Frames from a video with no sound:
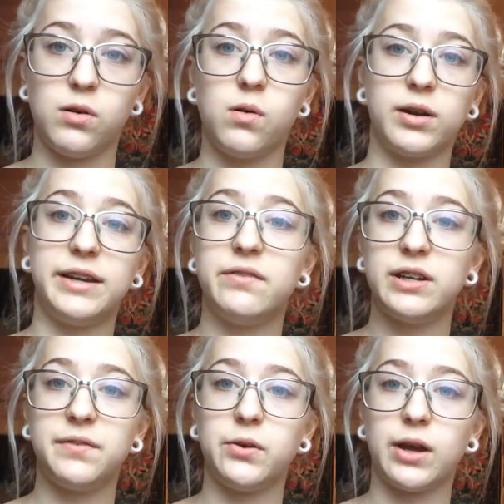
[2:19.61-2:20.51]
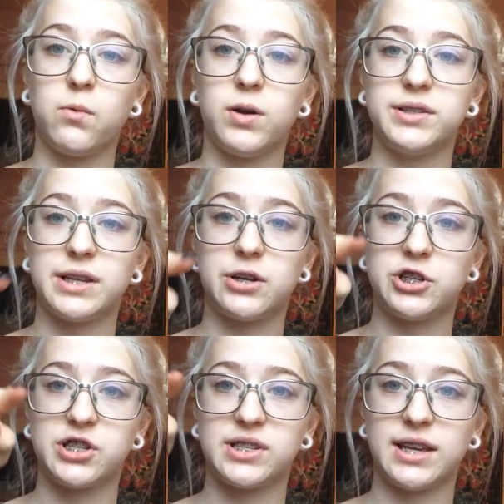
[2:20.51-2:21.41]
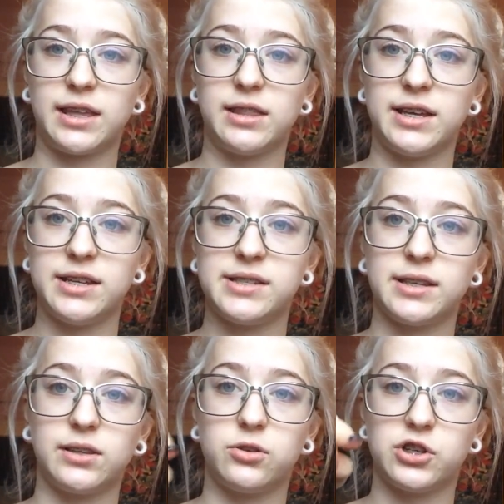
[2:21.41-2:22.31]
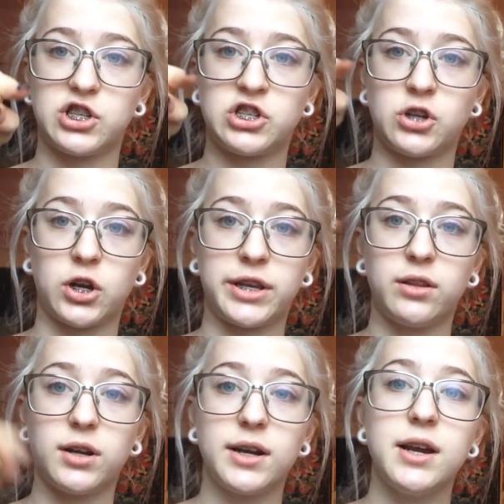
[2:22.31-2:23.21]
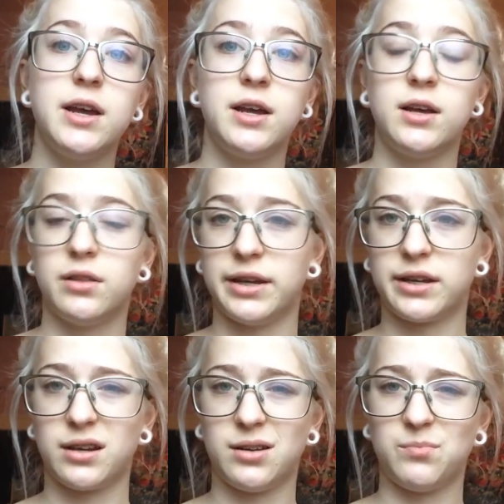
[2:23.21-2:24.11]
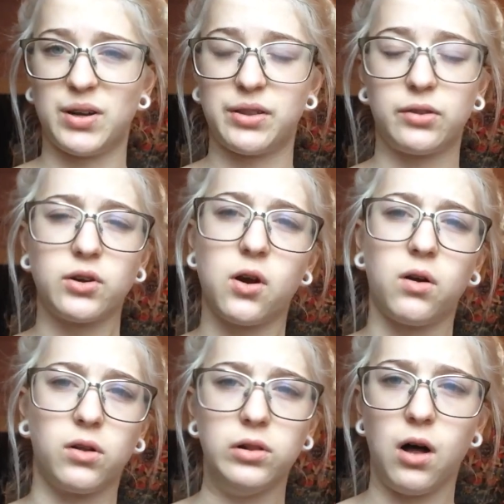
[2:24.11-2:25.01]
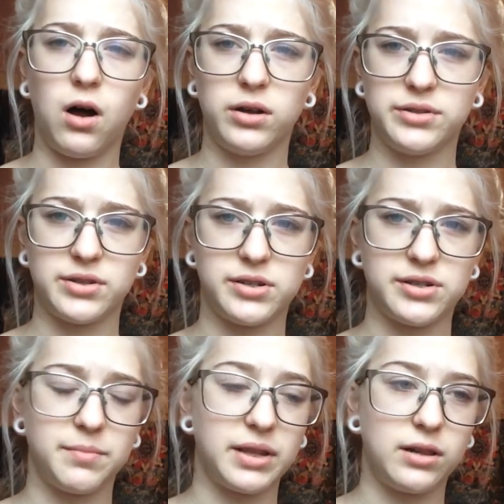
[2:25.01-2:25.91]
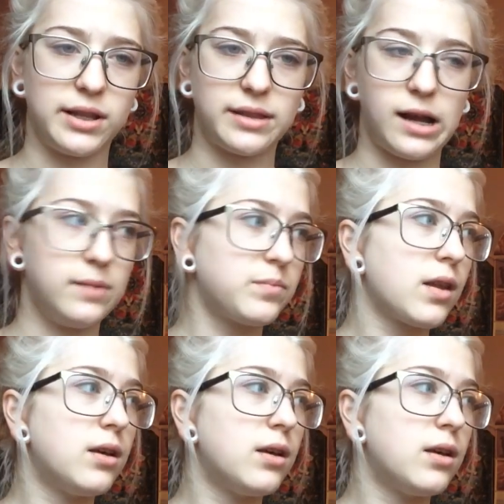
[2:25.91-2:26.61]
Or even if you get ones that are just like this, like they're just circular, like I think they're called claws or something like that,